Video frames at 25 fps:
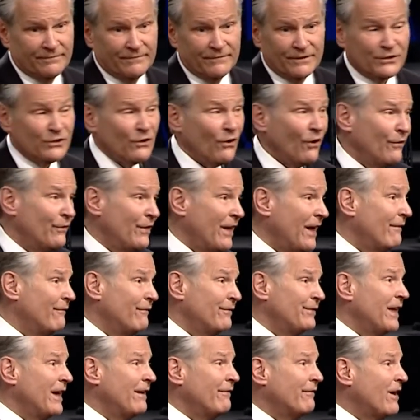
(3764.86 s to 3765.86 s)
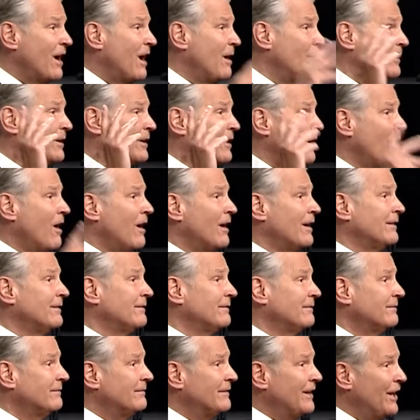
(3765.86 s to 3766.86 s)
So they've, they've come and gone.
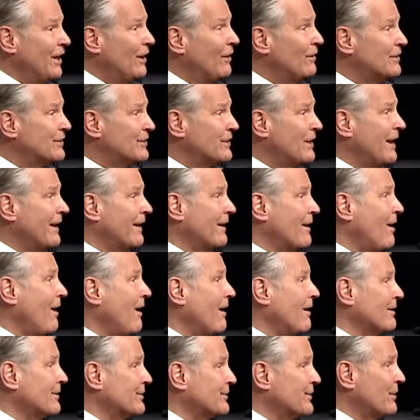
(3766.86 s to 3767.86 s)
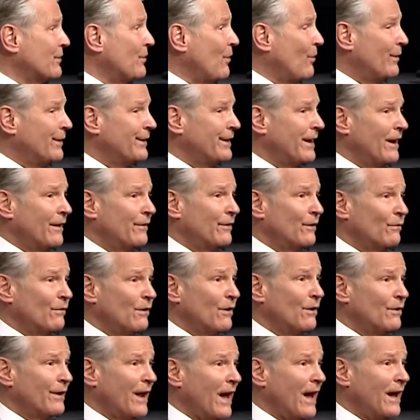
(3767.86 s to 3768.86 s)
You know, it's like cars going down the
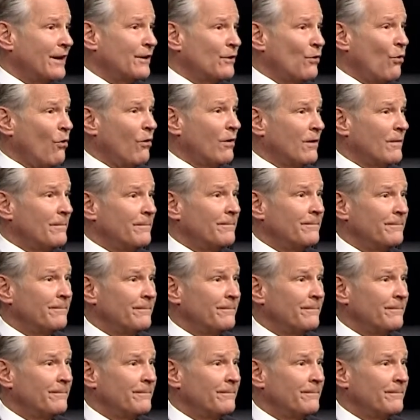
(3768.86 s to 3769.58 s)
road. I ignore them.